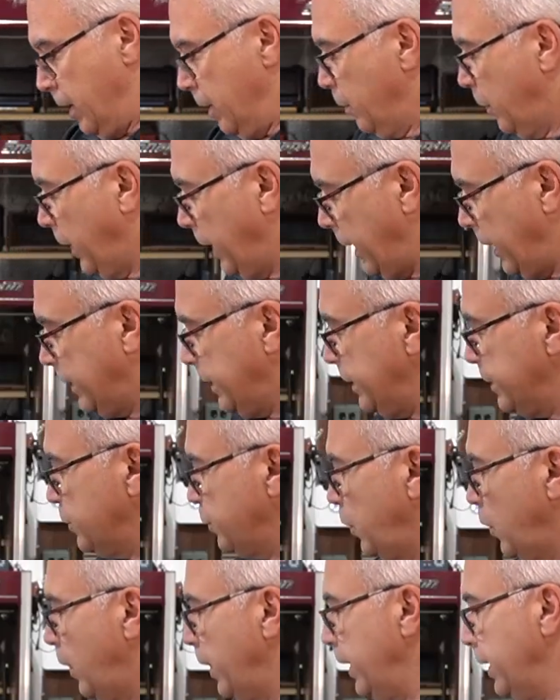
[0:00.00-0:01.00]
But at this
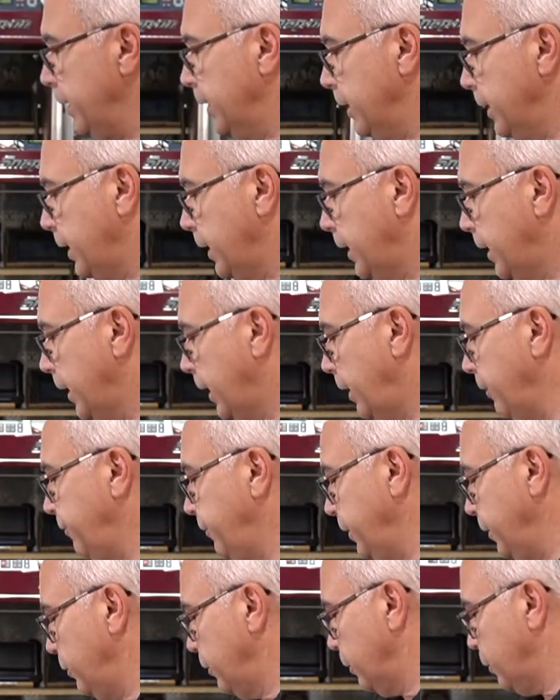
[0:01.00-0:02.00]
point, I
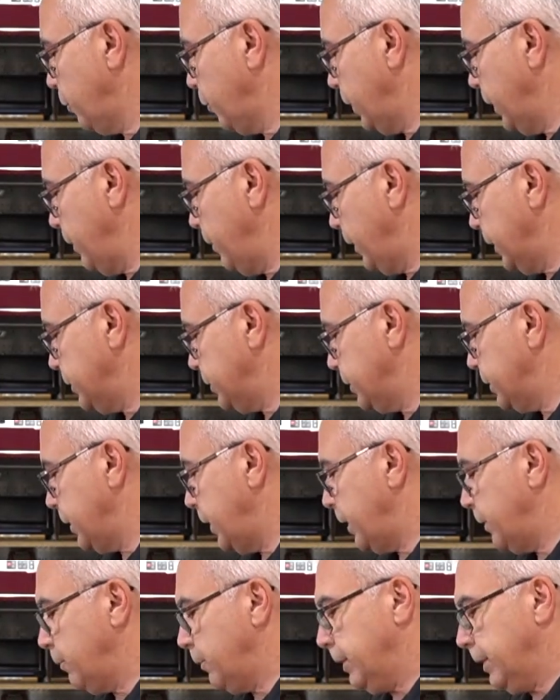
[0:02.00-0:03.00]
feel we're pretty much
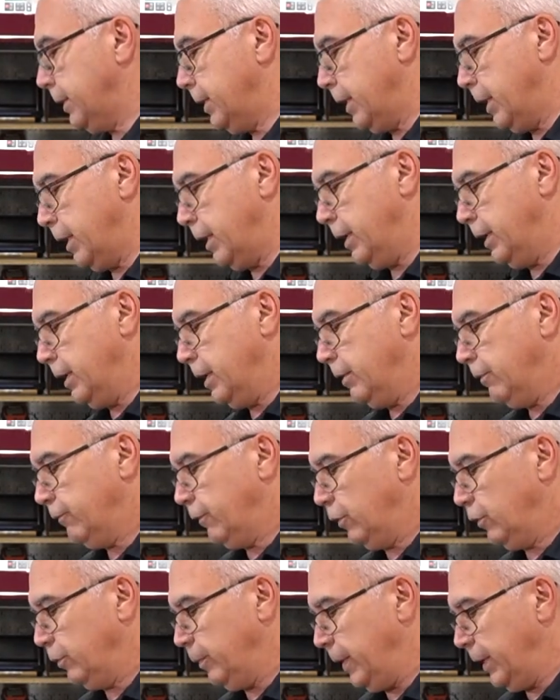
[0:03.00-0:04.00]
done with the
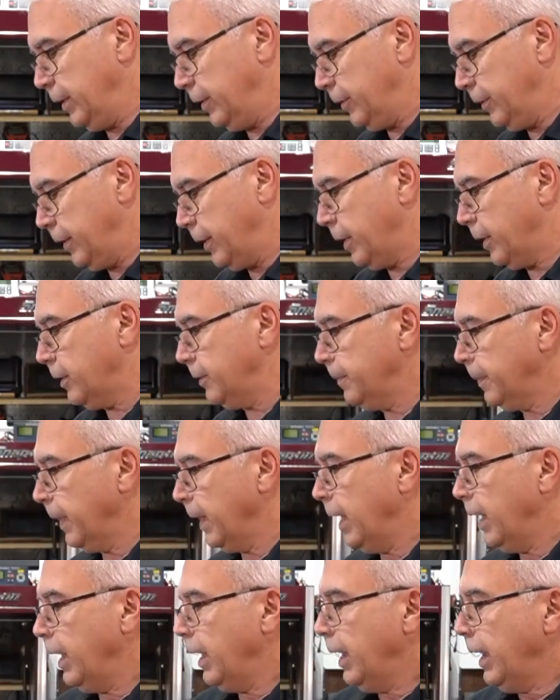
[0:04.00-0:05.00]
voltmeter there.
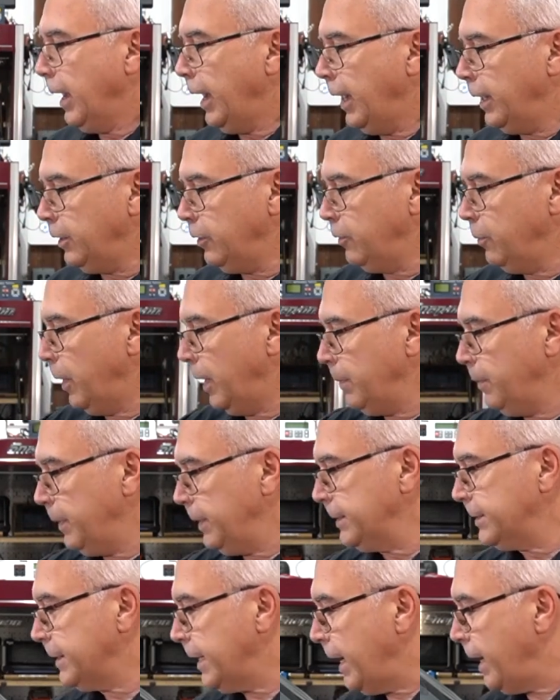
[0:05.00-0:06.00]
And you might be
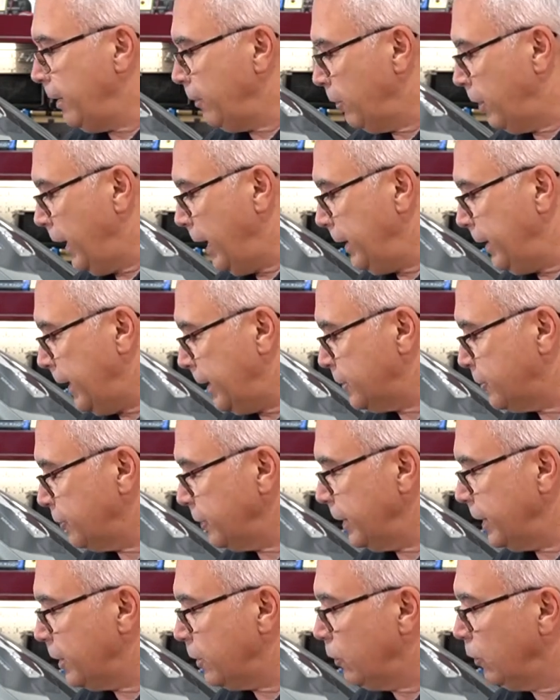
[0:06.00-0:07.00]
saying, well, hey, that's
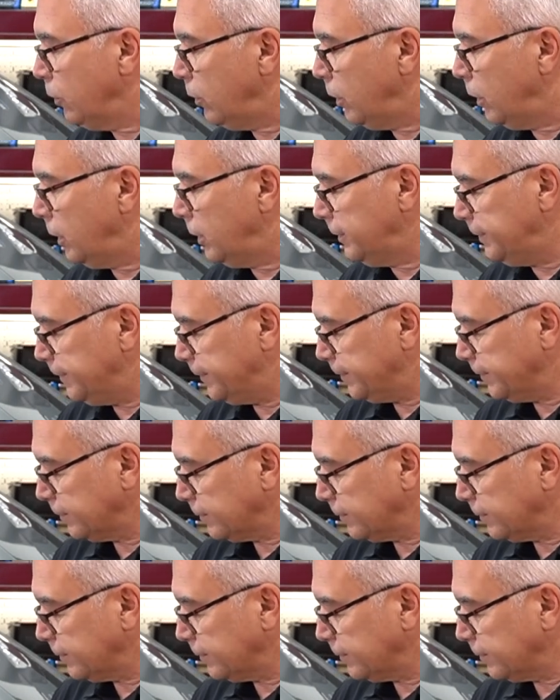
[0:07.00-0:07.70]
really cool.